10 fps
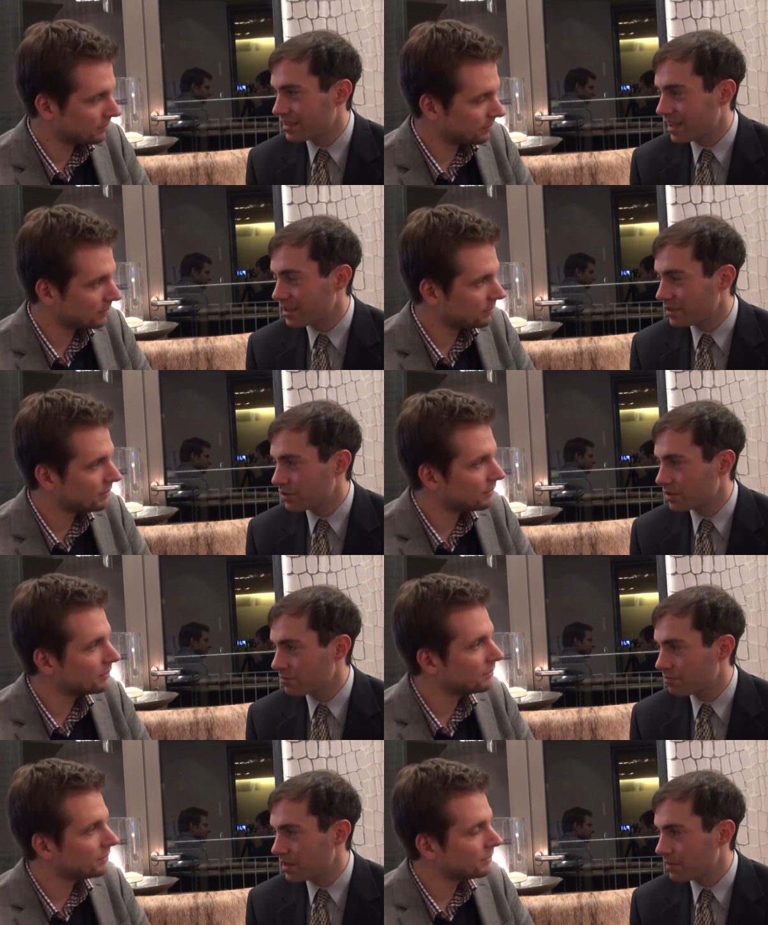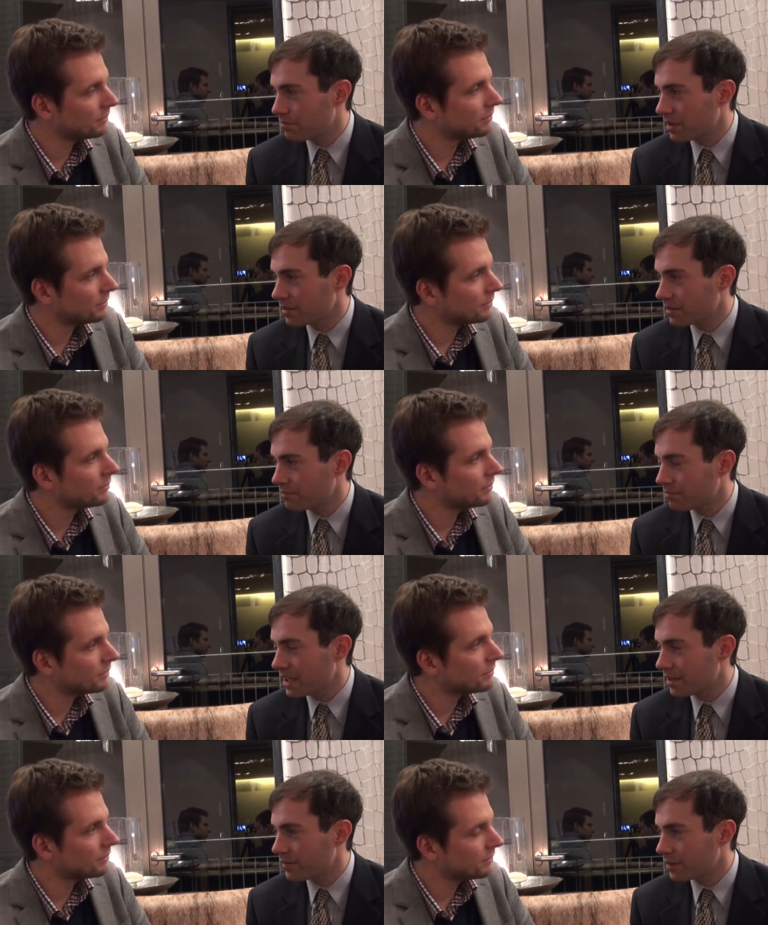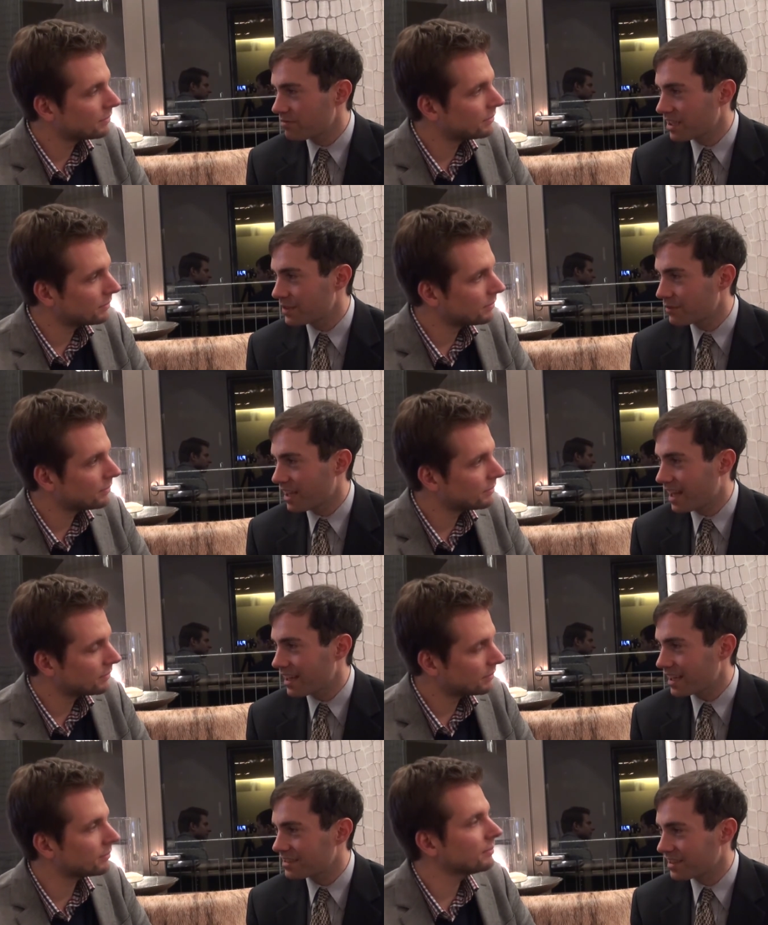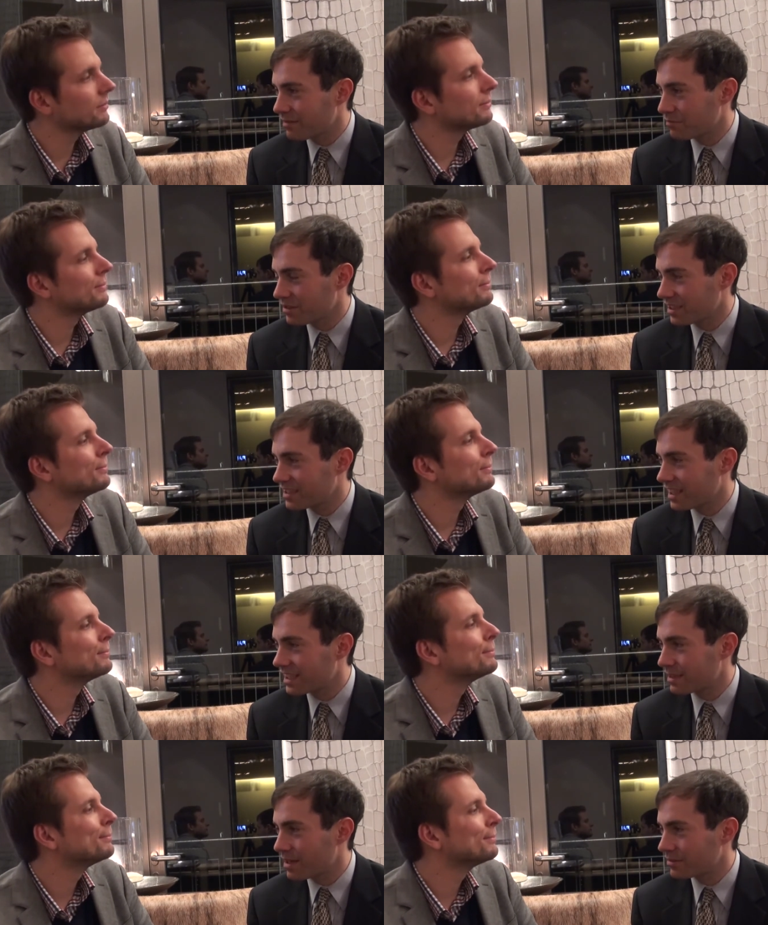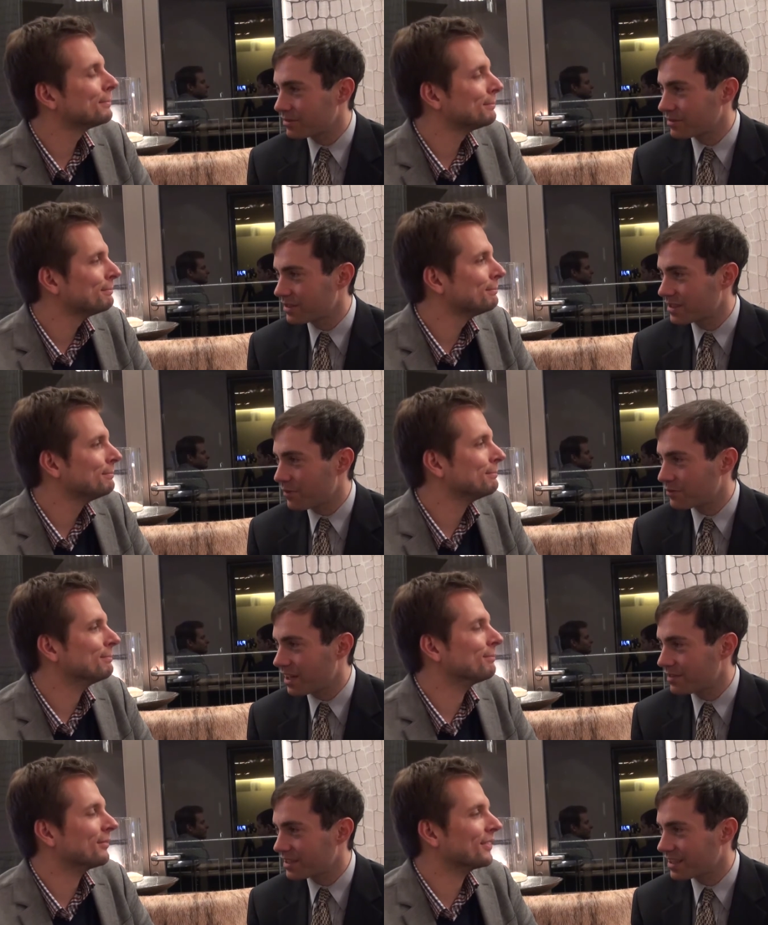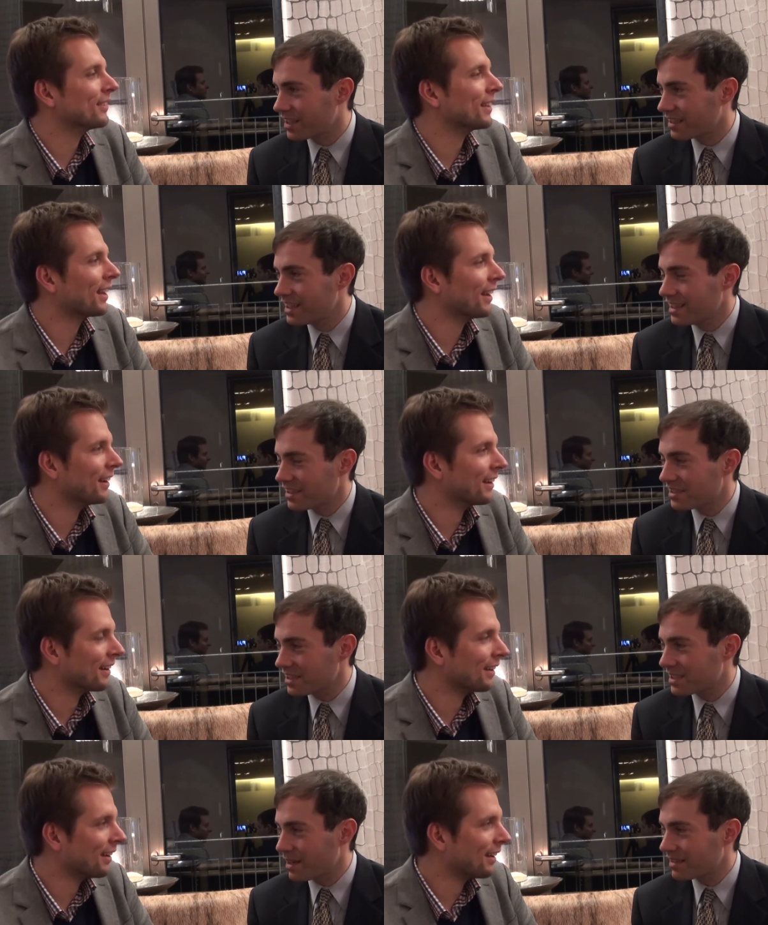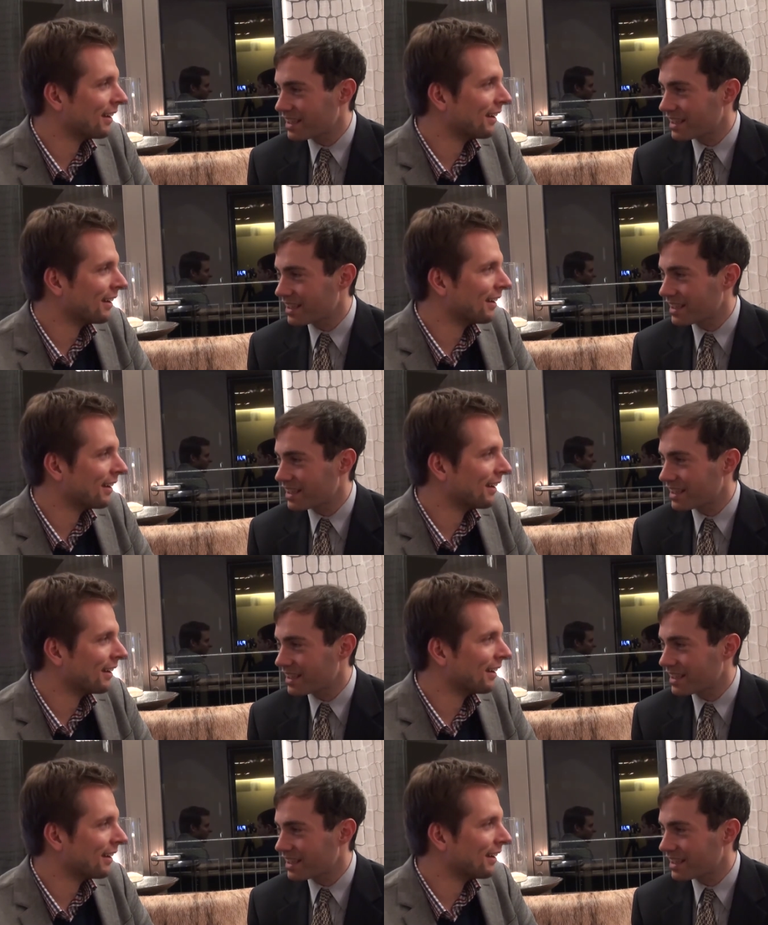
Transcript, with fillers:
Speaker 1: then you should be paid a fair price for that. Actually, I'm more excited about Google's self driving car than just about